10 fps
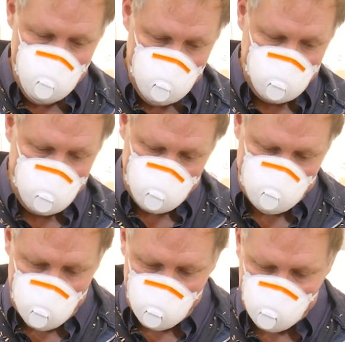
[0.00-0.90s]
and get it
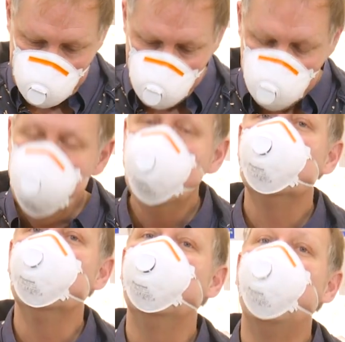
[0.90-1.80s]
sanded up
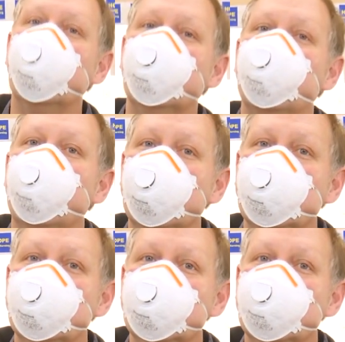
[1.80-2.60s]
to a fine grit.